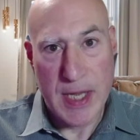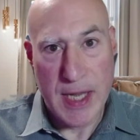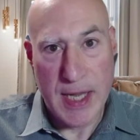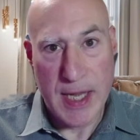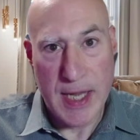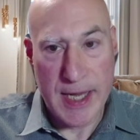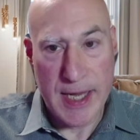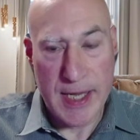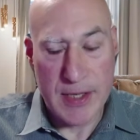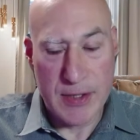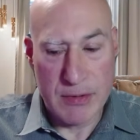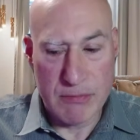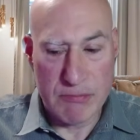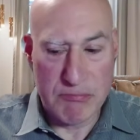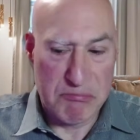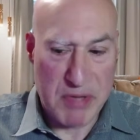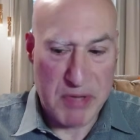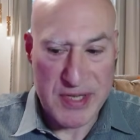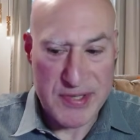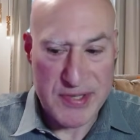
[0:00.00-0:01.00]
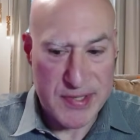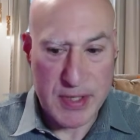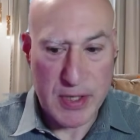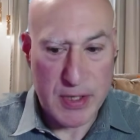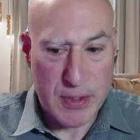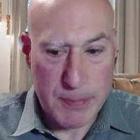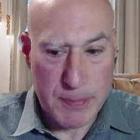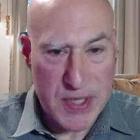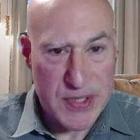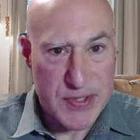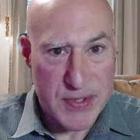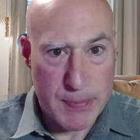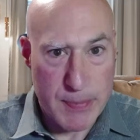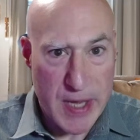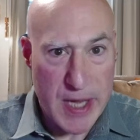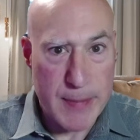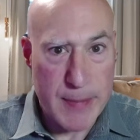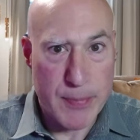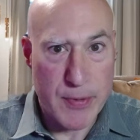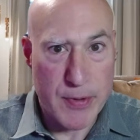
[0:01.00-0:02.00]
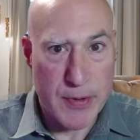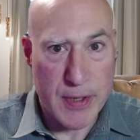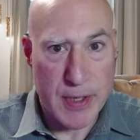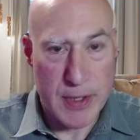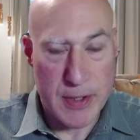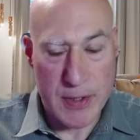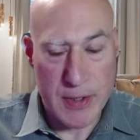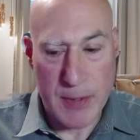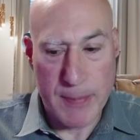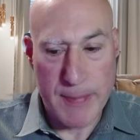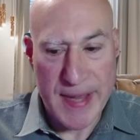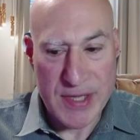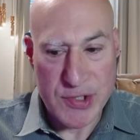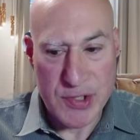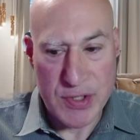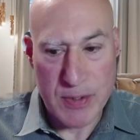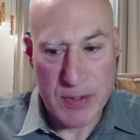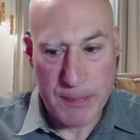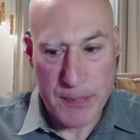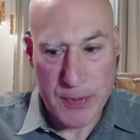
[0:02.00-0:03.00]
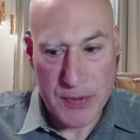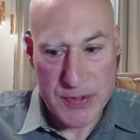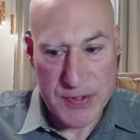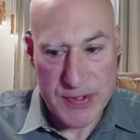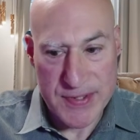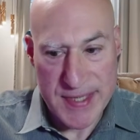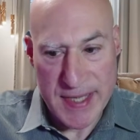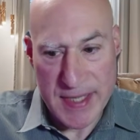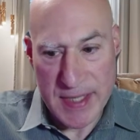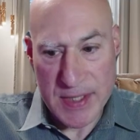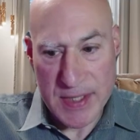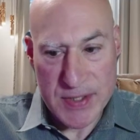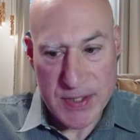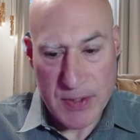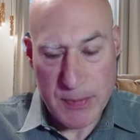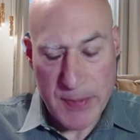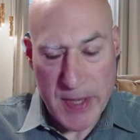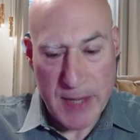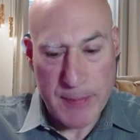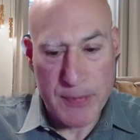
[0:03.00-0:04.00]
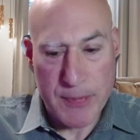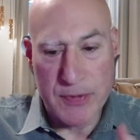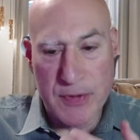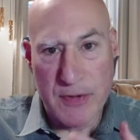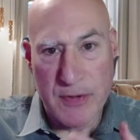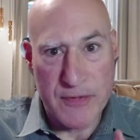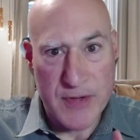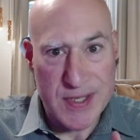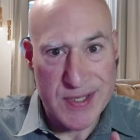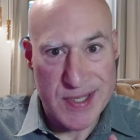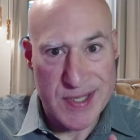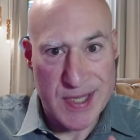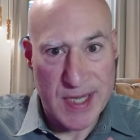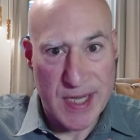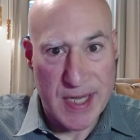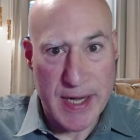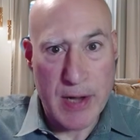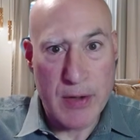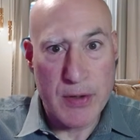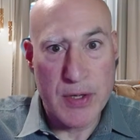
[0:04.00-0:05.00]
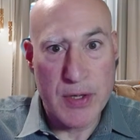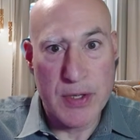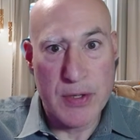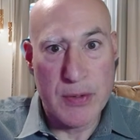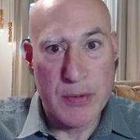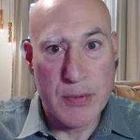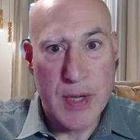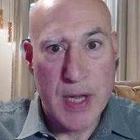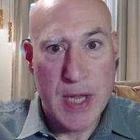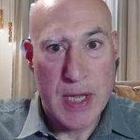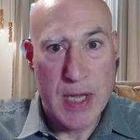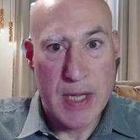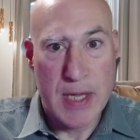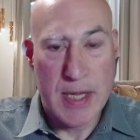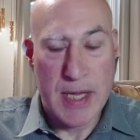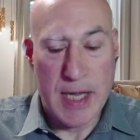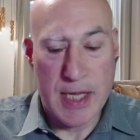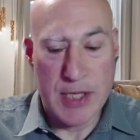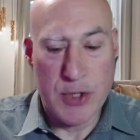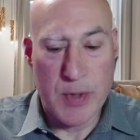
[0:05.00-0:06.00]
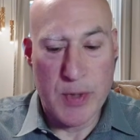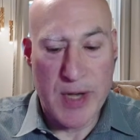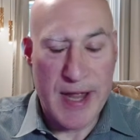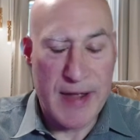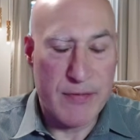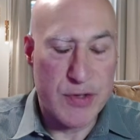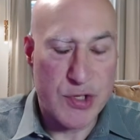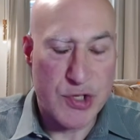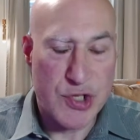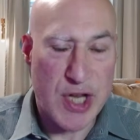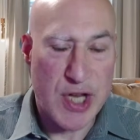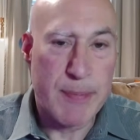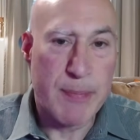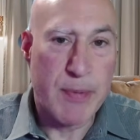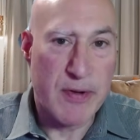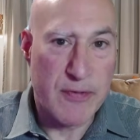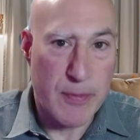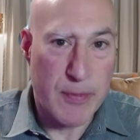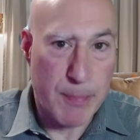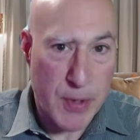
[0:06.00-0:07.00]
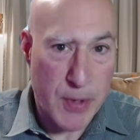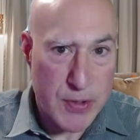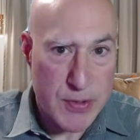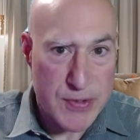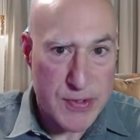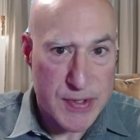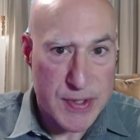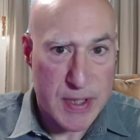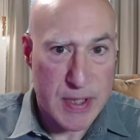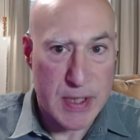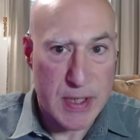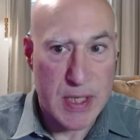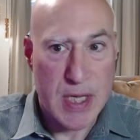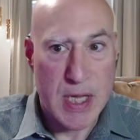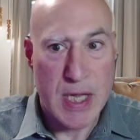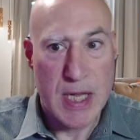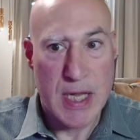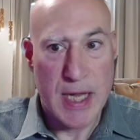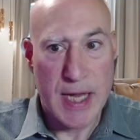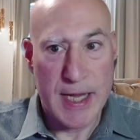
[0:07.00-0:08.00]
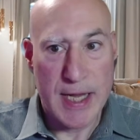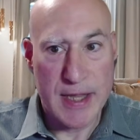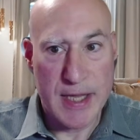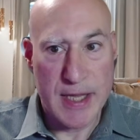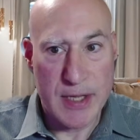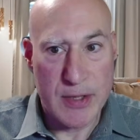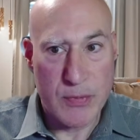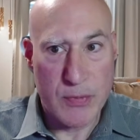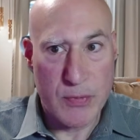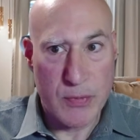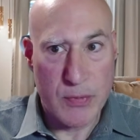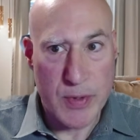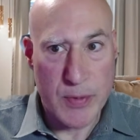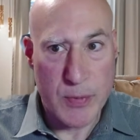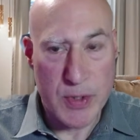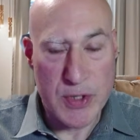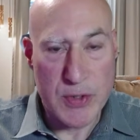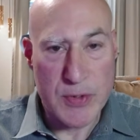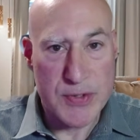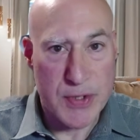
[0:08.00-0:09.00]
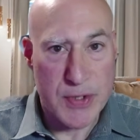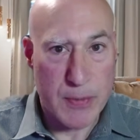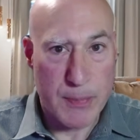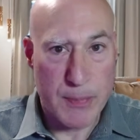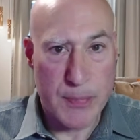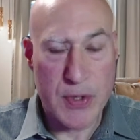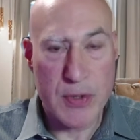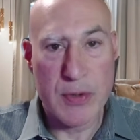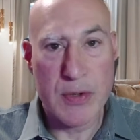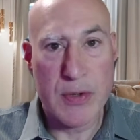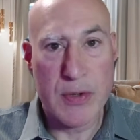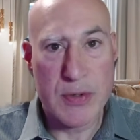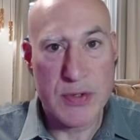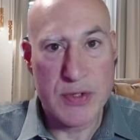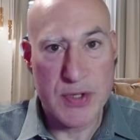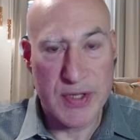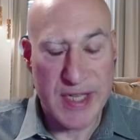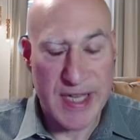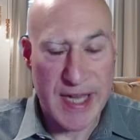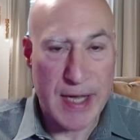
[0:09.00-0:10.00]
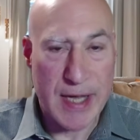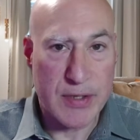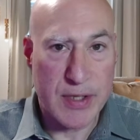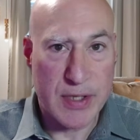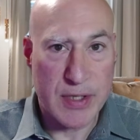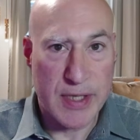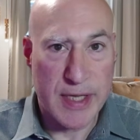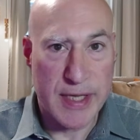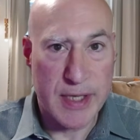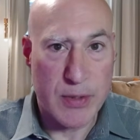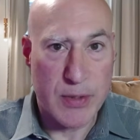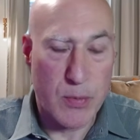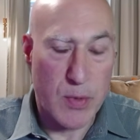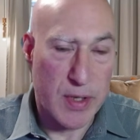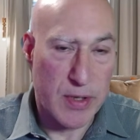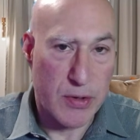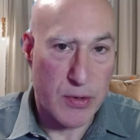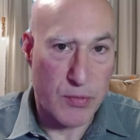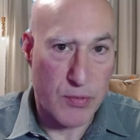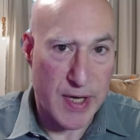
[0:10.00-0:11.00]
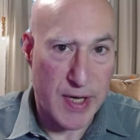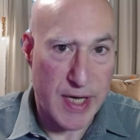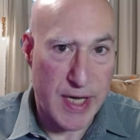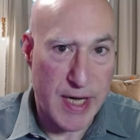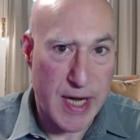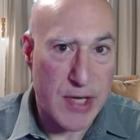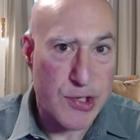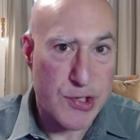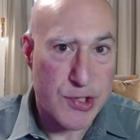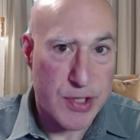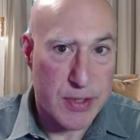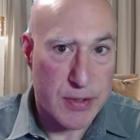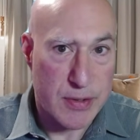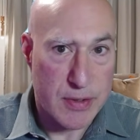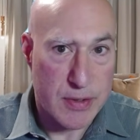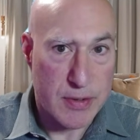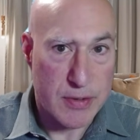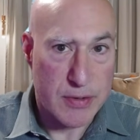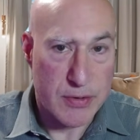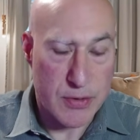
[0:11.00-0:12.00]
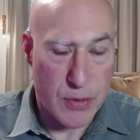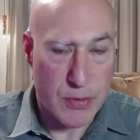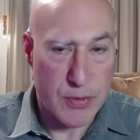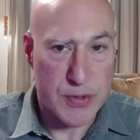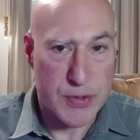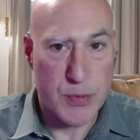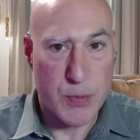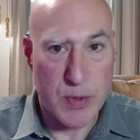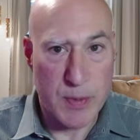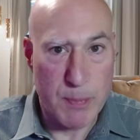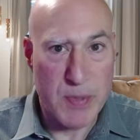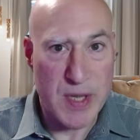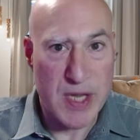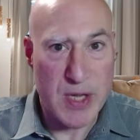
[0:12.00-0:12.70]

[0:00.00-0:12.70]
and basically on a piece of paper, imagine the person's head into the paper and their feet sticking out at you, and you would have a shape of a person, and then we would use a computer to calculate what the radiation dose would be